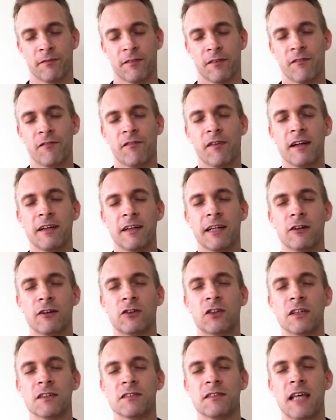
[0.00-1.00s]
Find out
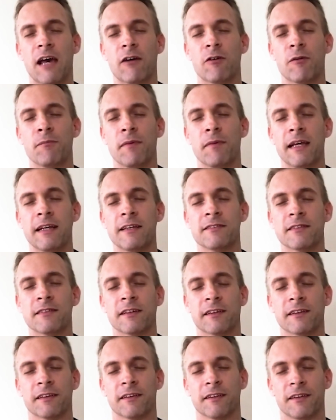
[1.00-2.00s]
just how amazing
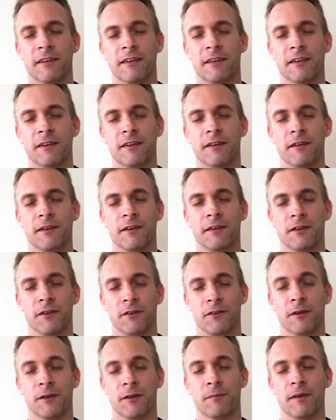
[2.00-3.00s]
you
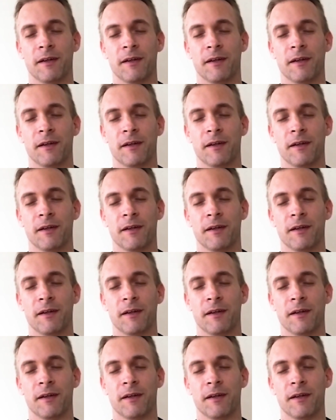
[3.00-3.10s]
can be.